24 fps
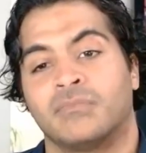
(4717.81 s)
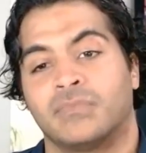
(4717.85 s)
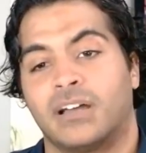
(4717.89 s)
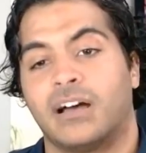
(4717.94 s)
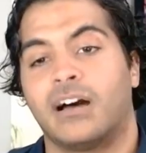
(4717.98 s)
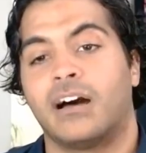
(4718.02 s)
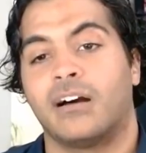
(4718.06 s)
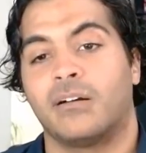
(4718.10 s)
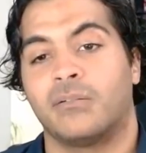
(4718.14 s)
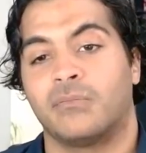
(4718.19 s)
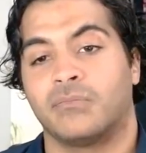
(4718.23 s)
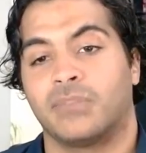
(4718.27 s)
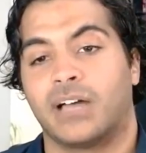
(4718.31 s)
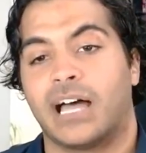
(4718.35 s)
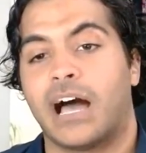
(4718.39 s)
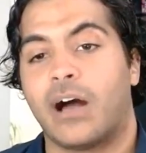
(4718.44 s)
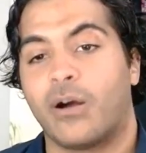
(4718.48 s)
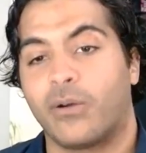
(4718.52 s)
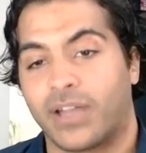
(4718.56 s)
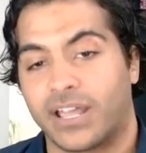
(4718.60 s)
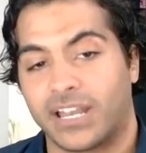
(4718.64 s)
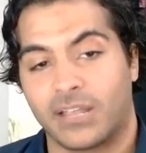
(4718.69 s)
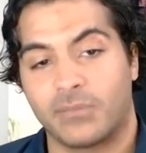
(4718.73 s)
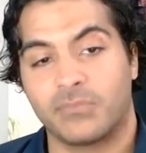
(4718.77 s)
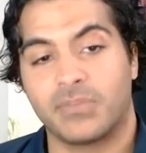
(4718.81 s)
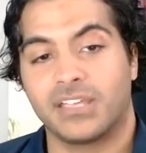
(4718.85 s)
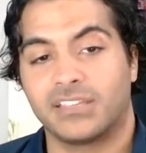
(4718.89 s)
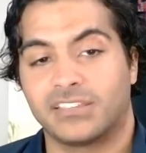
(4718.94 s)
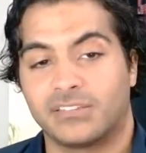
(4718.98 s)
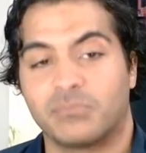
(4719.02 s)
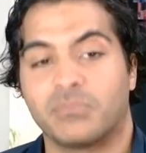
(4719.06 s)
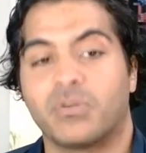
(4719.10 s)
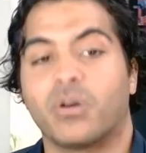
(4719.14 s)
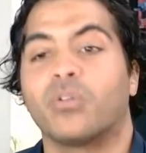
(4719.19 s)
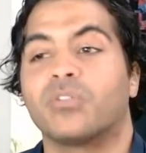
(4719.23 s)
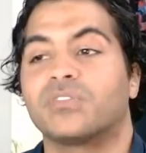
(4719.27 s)
How can I make
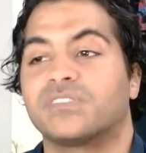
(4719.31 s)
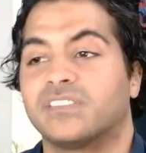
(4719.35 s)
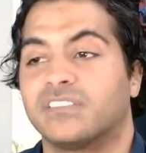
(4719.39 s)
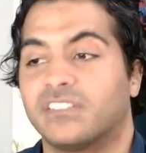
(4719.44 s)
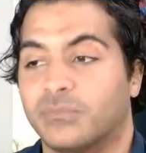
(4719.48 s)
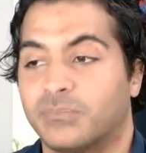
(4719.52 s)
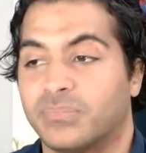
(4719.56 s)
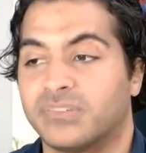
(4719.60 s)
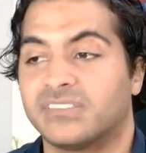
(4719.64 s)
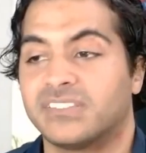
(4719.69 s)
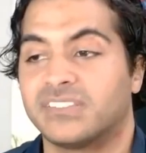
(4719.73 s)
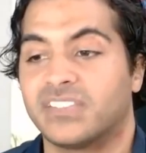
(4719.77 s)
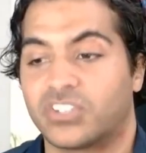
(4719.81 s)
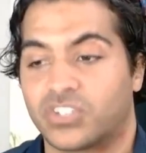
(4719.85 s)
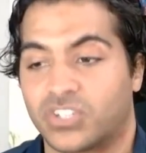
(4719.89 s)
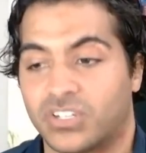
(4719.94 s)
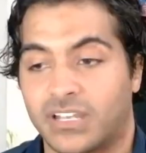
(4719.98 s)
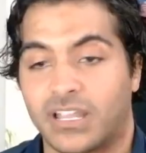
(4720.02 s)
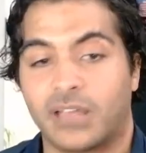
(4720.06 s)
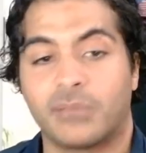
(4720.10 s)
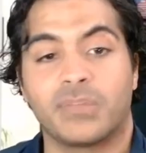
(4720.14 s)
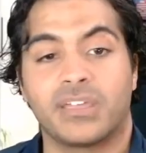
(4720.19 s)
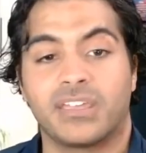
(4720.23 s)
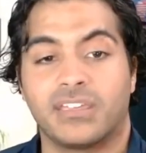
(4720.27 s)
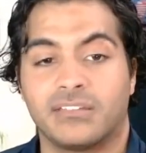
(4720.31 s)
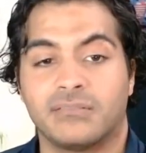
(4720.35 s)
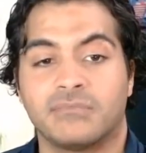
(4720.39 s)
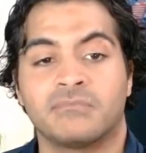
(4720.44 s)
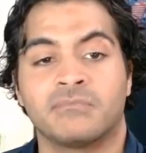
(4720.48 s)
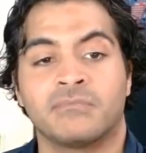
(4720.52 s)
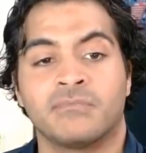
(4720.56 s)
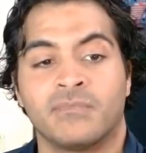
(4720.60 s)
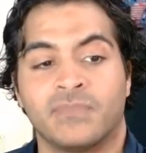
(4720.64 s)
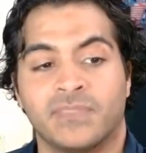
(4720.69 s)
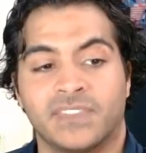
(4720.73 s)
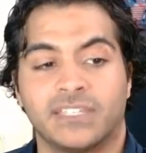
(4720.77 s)
the most of the position I'm in
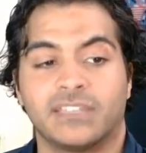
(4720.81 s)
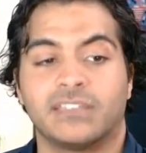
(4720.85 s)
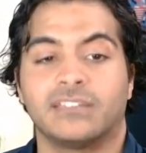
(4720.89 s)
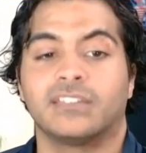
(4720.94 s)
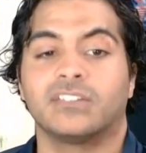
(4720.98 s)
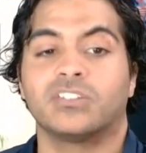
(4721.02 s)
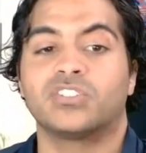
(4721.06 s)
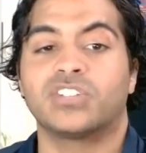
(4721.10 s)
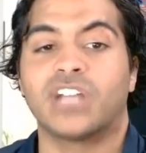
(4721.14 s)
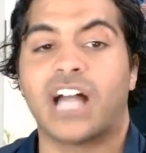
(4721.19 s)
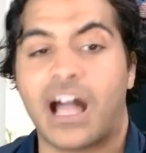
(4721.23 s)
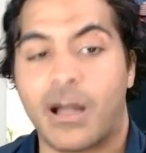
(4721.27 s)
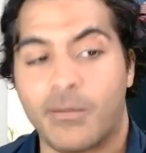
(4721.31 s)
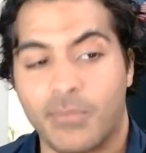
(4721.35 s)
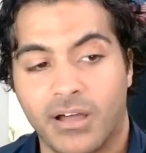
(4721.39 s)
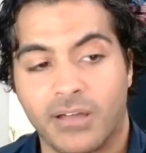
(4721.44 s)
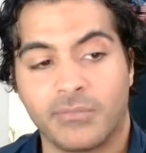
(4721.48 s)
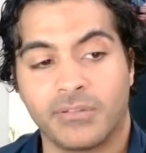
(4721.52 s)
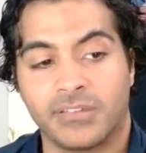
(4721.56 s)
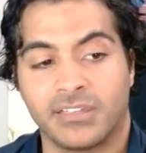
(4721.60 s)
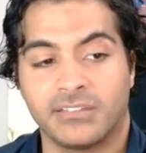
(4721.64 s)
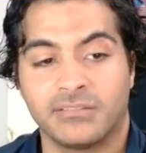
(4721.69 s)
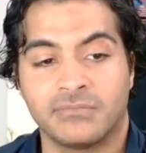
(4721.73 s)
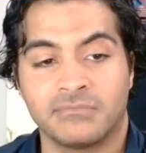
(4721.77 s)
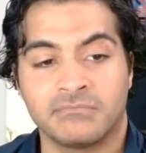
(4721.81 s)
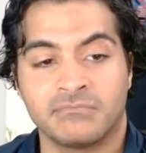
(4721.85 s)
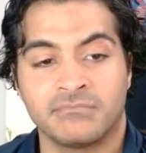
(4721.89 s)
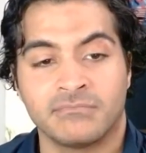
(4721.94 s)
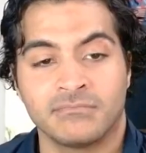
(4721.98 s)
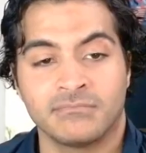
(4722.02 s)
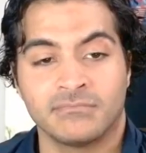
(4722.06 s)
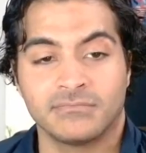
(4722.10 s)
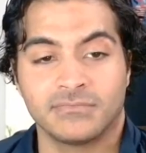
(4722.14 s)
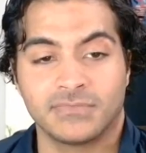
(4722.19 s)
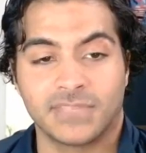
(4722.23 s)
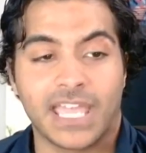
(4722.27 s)
and the job I'm in
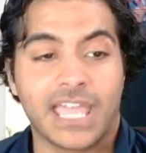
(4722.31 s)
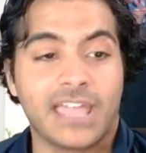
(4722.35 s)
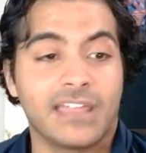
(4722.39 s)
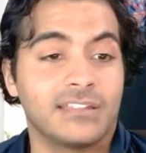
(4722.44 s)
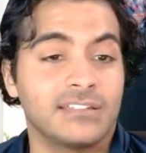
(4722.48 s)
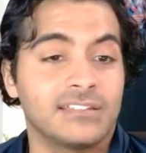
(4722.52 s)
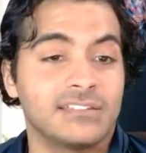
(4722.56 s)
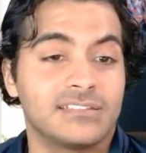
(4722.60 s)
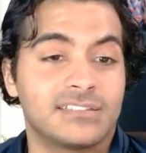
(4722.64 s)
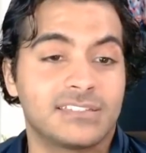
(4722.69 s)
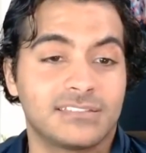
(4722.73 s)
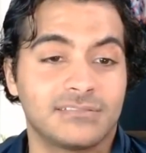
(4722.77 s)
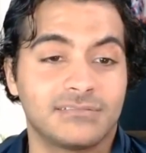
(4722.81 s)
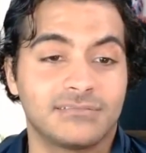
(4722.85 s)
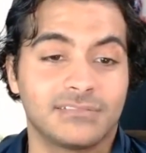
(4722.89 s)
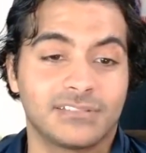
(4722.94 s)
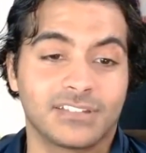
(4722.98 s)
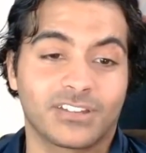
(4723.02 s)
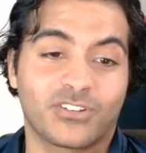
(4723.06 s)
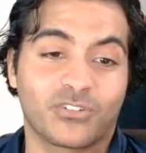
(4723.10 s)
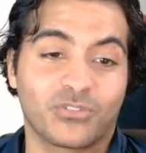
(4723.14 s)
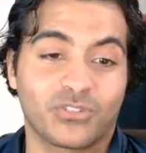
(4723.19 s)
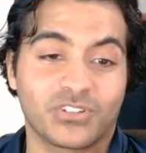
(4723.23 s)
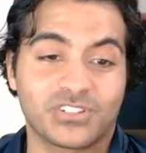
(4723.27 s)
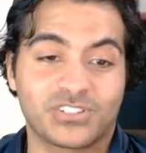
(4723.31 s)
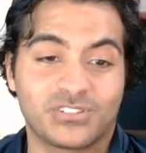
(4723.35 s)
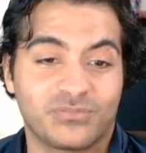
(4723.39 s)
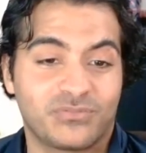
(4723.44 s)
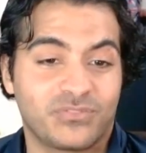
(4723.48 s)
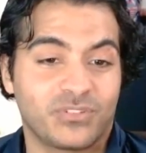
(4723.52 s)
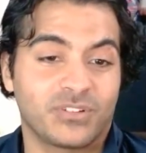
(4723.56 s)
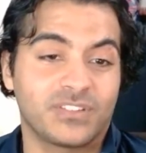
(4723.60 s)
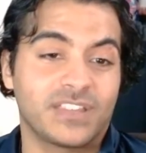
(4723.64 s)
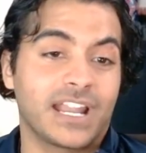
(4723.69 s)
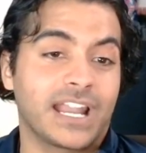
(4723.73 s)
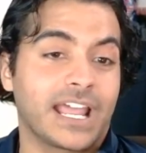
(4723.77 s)
and the
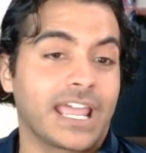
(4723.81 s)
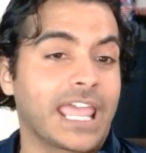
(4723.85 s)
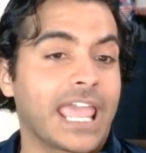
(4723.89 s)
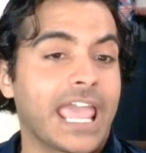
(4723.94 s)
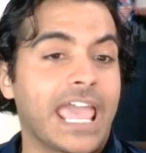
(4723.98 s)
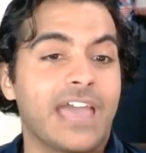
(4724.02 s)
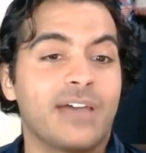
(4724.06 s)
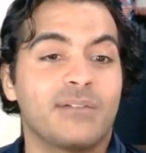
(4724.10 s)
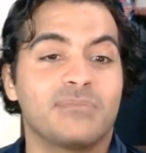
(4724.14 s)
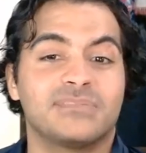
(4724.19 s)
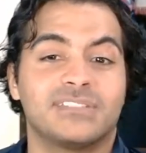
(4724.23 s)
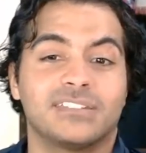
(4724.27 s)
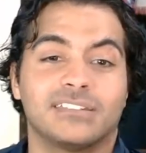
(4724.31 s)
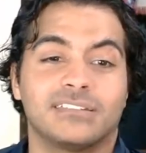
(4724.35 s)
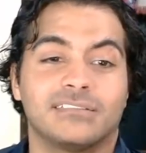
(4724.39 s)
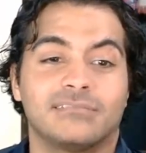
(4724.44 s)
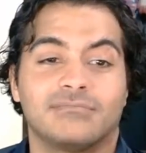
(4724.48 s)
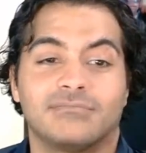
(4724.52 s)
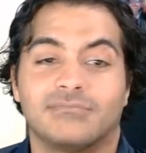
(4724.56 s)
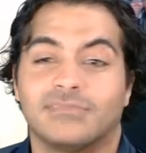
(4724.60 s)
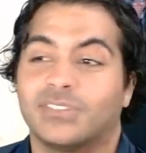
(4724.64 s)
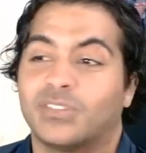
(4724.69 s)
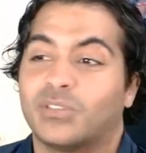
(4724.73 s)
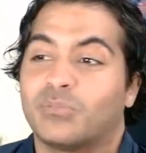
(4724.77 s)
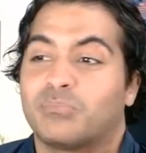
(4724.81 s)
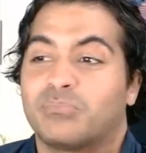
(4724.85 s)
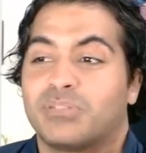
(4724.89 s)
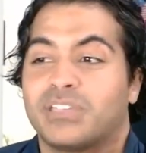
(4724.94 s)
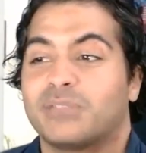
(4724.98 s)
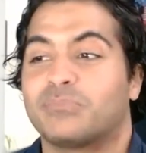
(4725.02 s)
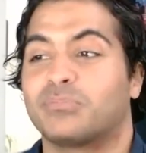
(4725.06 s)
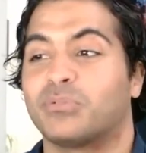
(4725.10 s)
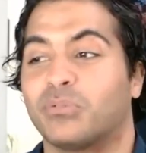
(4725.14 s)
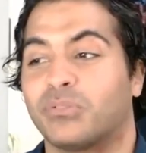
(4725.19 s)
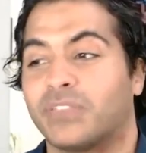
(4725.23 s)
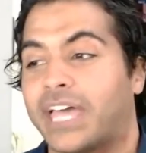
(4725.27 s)
Christopher that I am to the
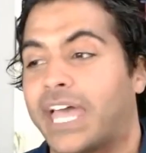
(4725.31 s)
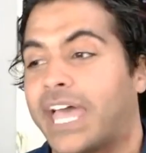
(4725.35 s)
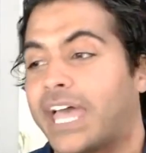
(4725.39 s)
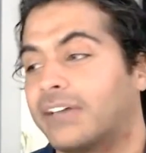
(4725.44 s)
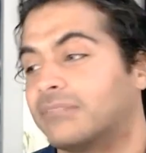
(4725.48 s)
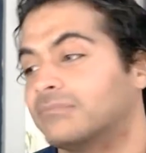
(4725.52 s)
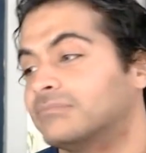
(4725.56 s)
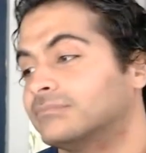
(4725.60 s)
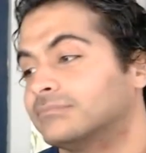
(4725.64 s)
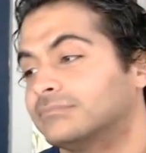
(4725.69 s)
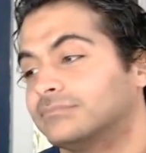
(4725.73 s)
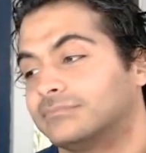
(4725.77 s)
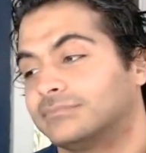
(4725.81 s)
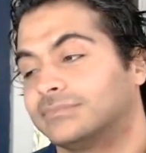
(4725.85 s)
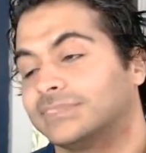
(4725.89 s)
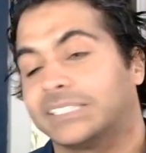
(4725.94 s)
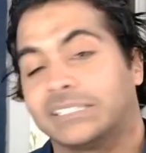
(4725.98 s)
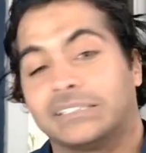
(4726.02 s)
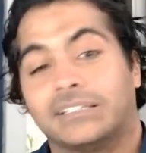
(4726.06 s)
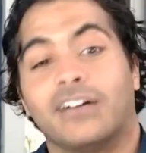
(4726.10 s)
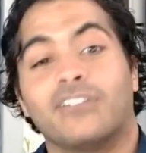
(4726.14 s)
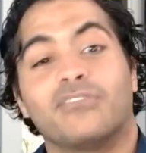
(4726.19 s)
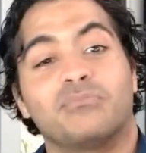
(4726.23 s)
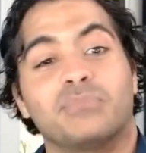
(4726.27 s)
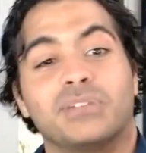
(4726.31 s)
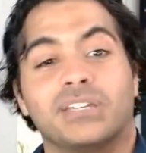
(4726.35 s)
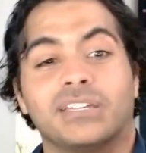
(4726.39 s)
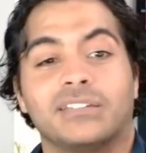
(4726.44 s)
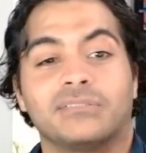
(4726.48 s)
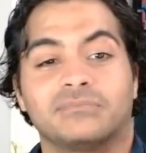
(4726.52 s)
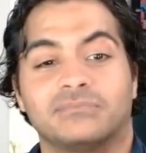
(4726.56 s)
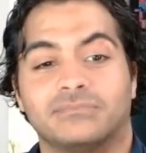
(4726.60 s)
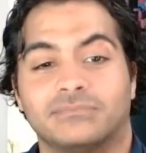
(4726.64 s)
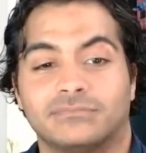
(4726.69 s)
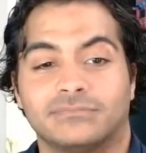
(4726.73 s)
people that love me.